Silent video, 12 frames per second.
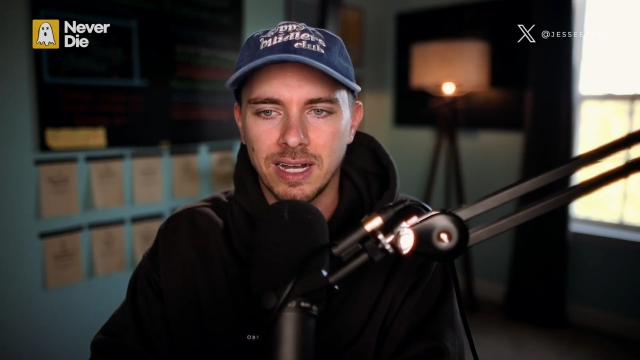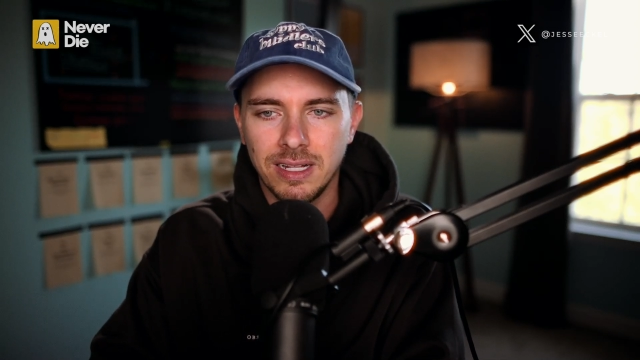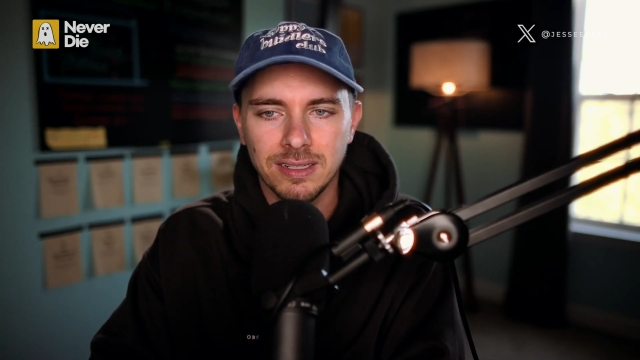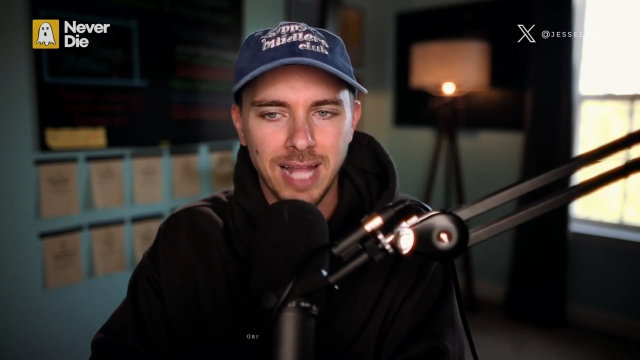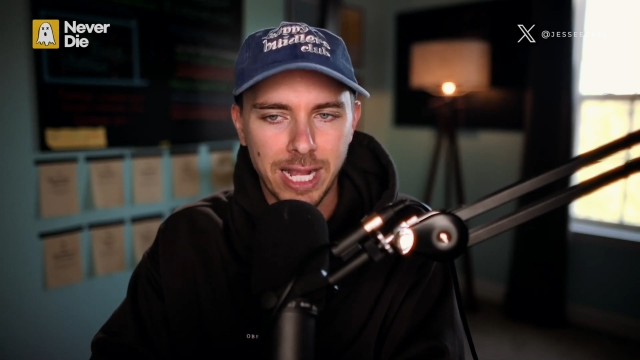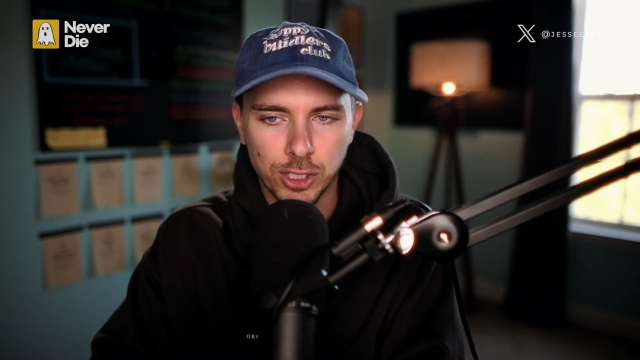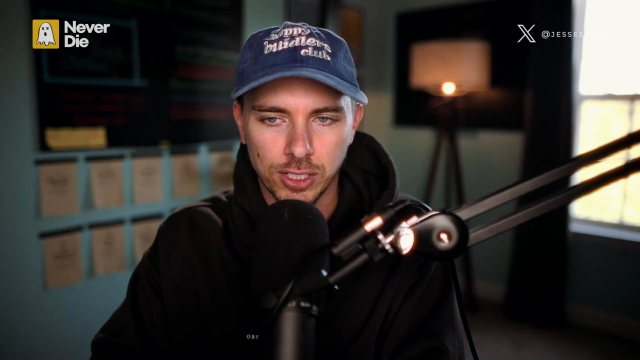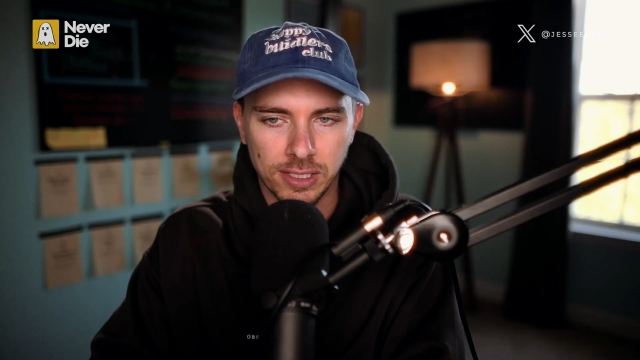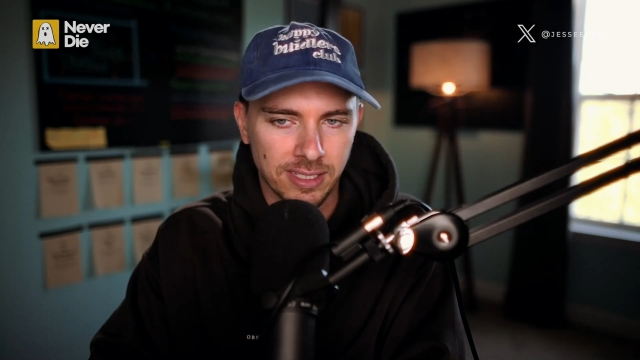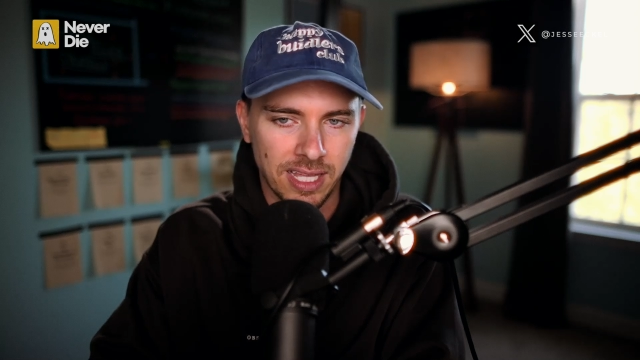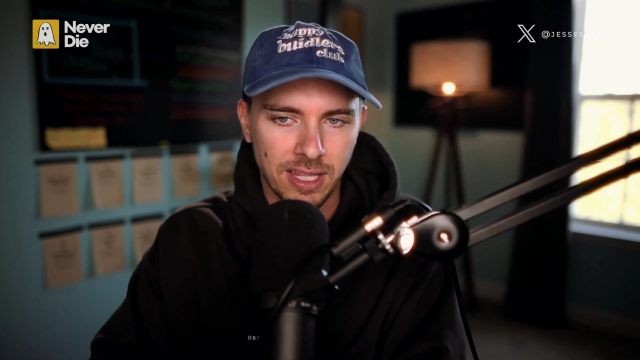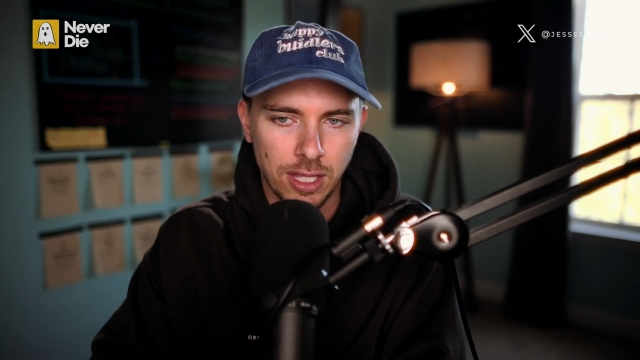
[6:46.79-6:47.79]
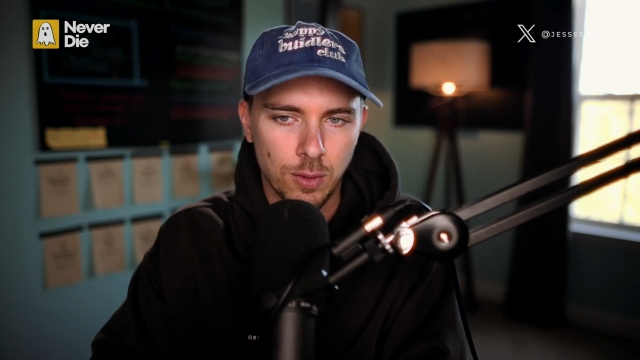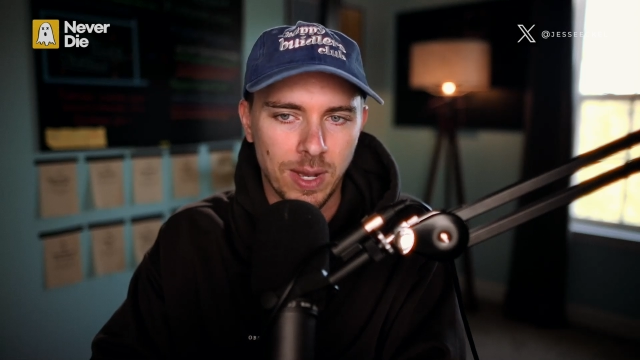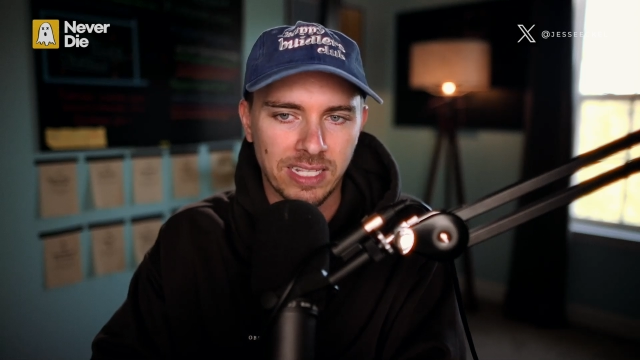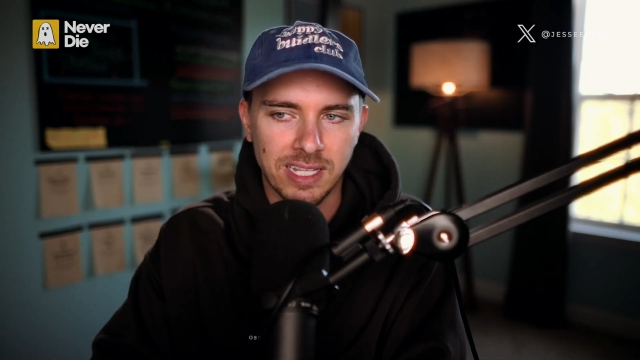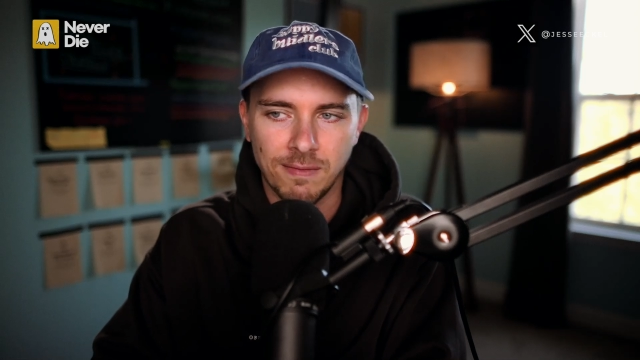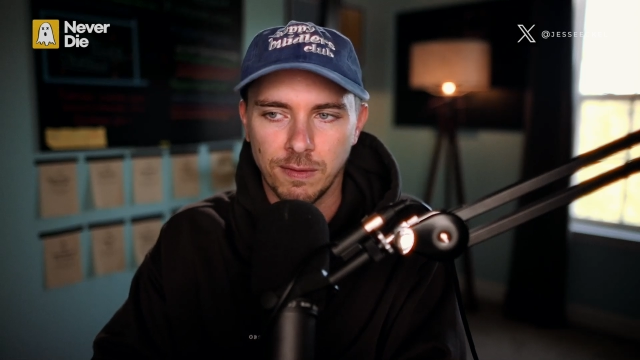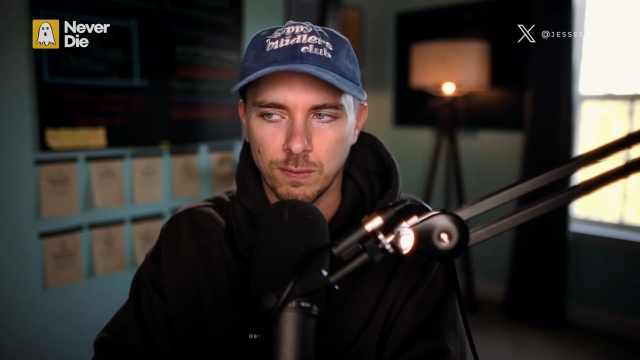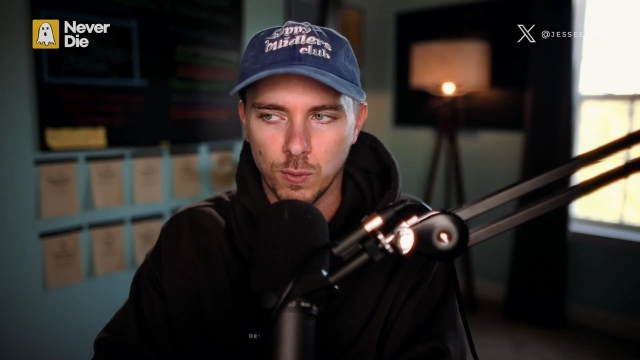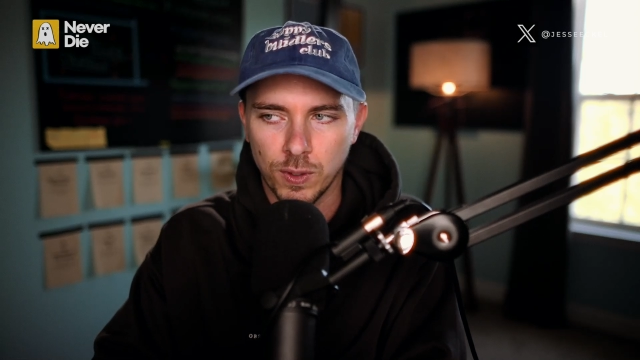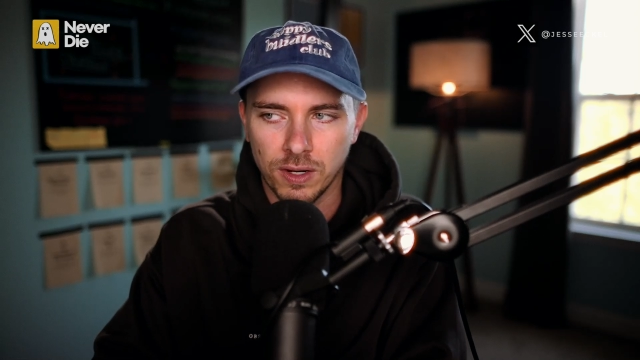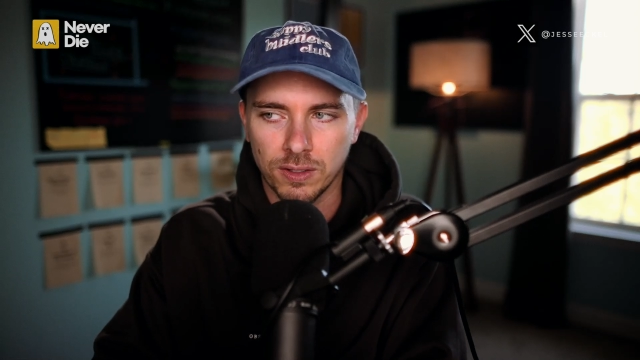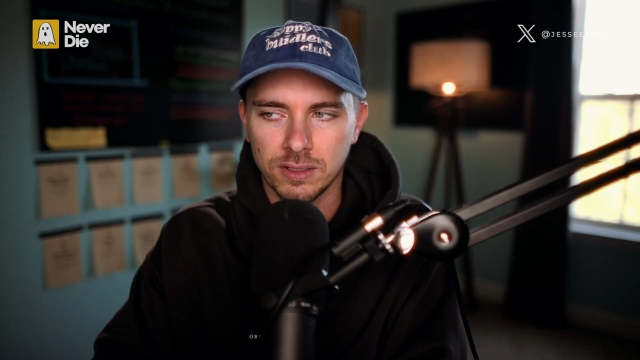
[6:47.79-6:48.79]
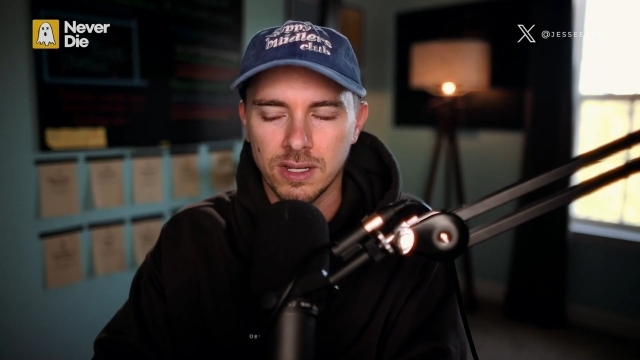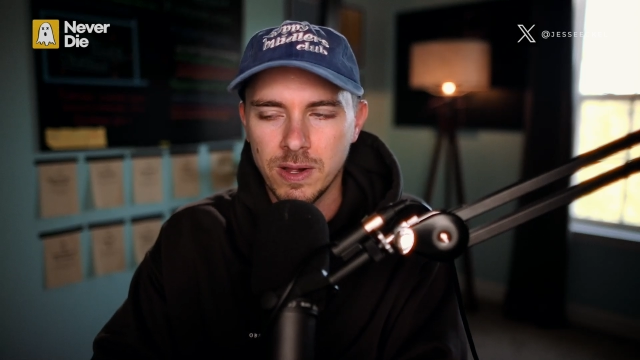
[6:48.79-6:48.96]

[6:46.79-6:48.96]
elections in the U.S. every 4 years.